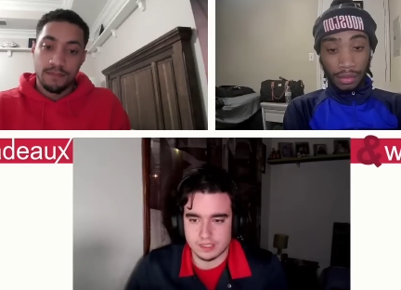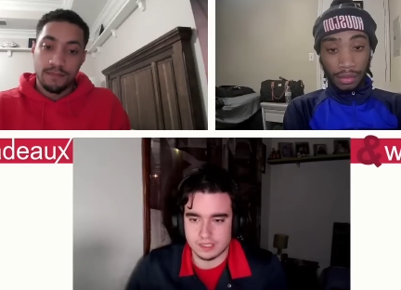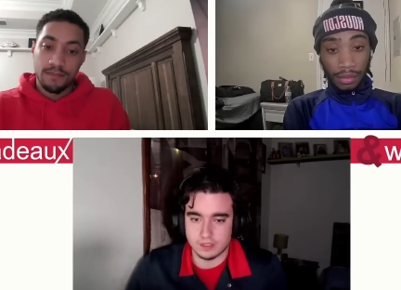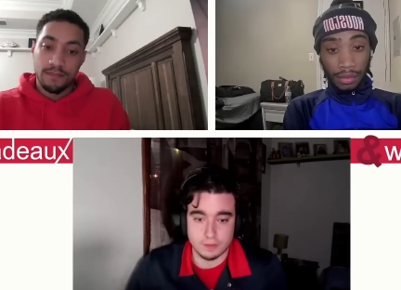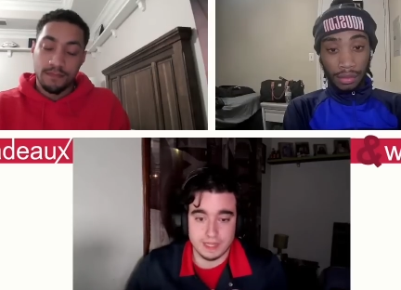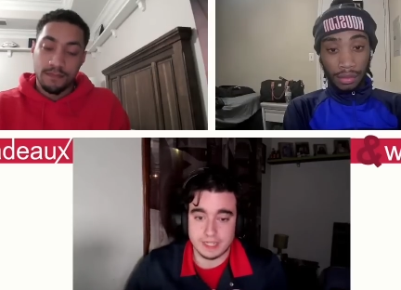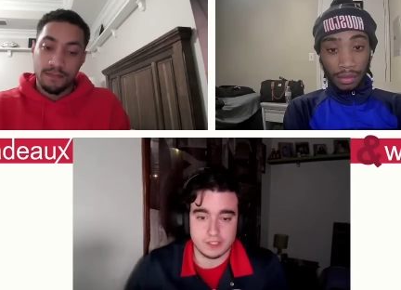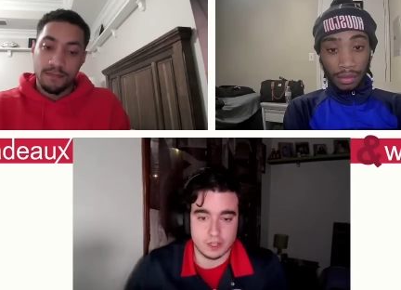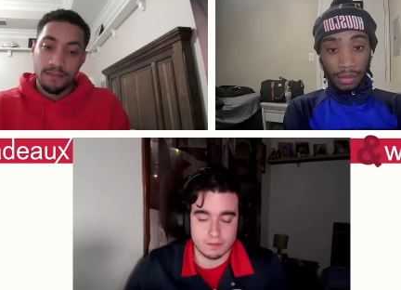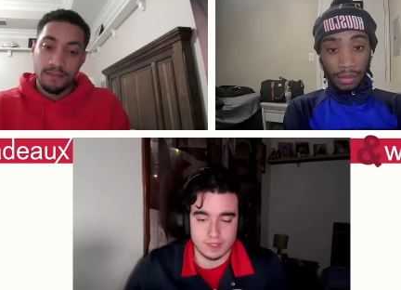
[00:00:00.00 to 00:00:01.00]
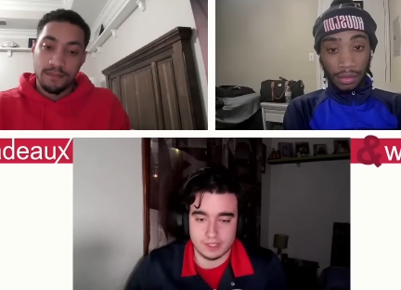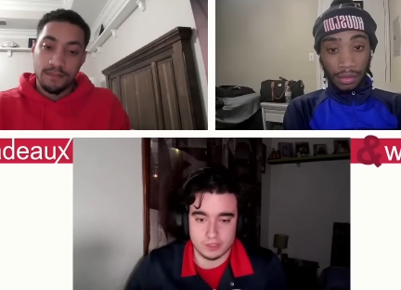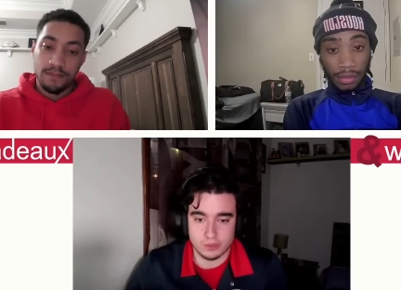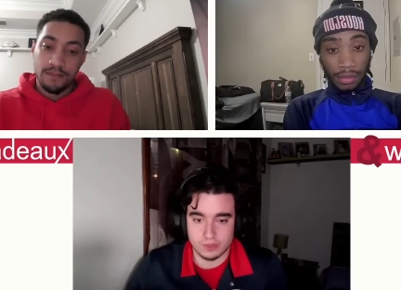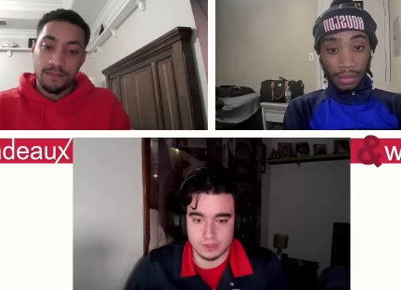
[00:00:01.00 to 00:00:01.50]
Speaker 1: Listen to me. There's top. There's
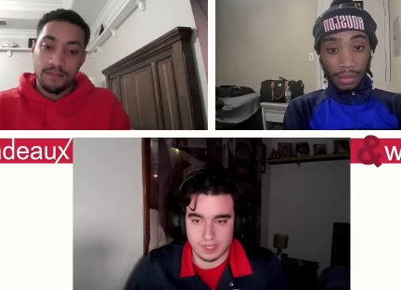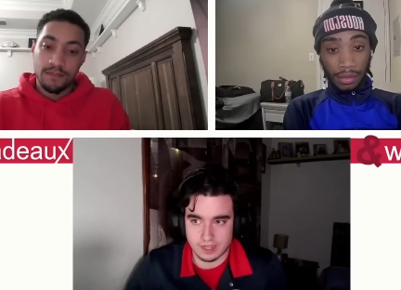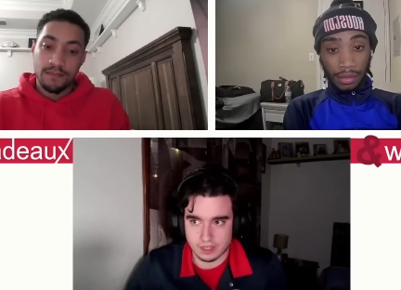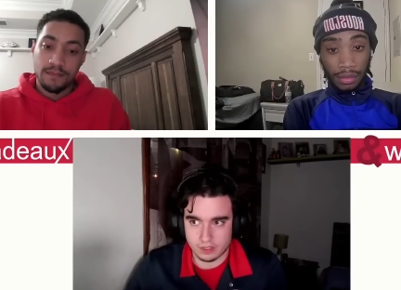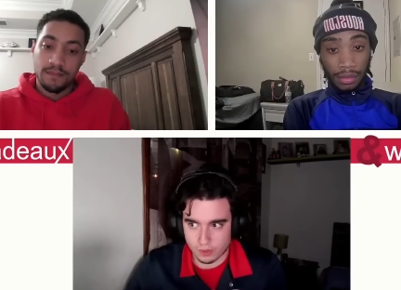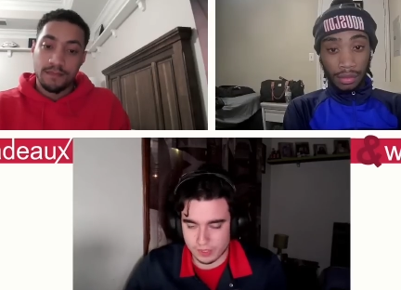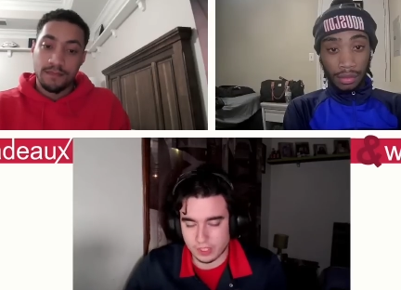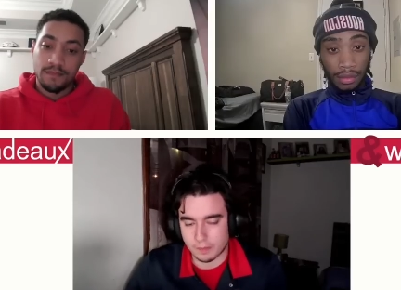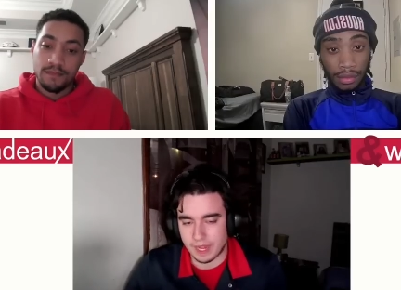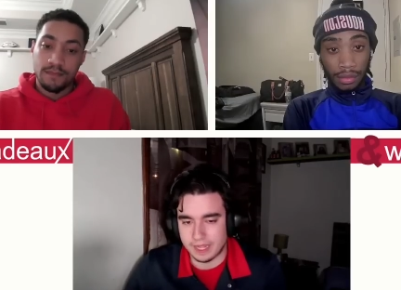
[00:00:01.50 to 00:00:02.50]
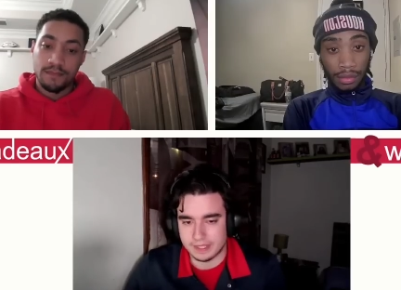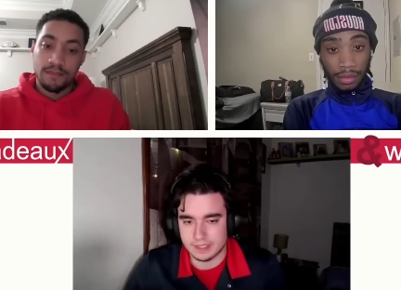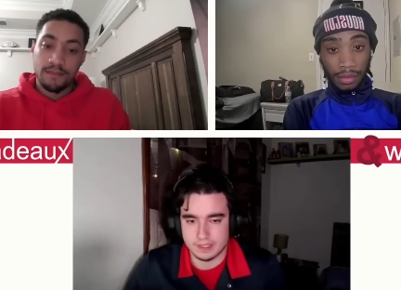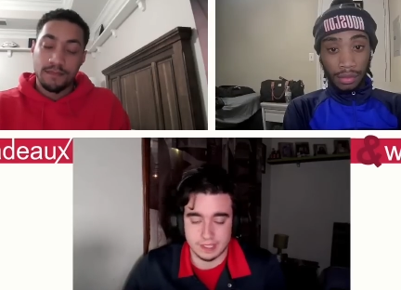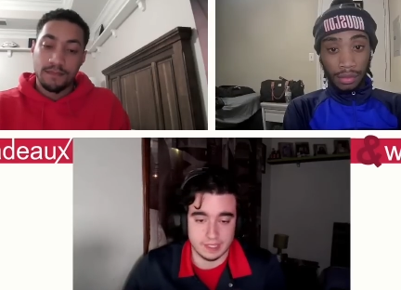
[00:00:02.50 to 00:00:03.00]
two. There's three top
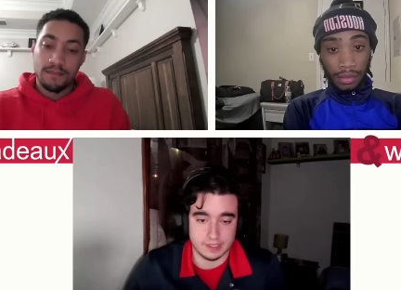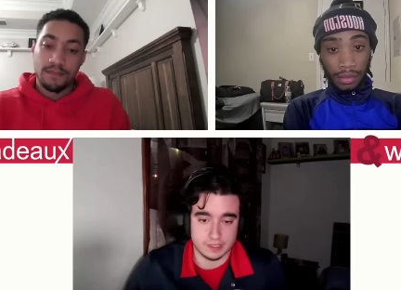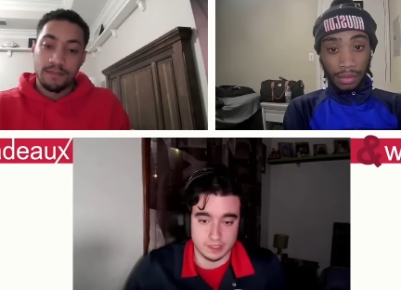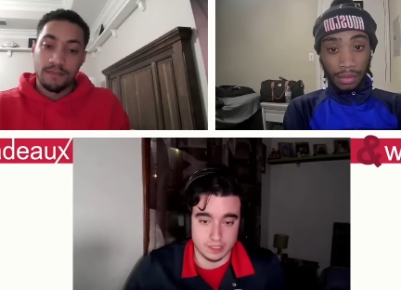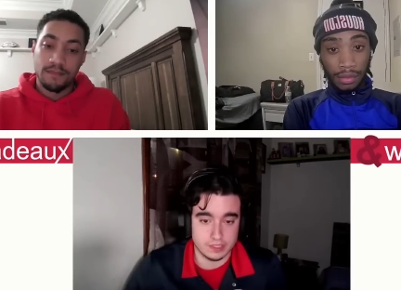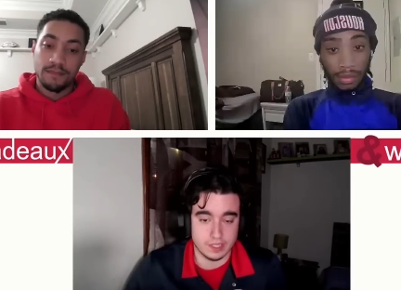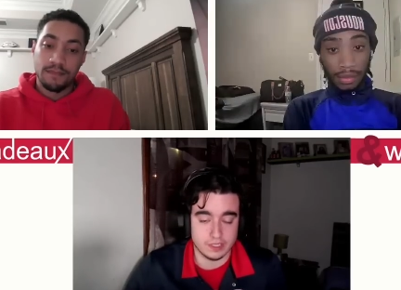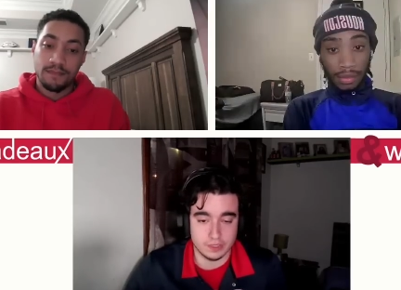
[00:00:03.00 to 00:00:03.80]
guys. There's Nurse. There's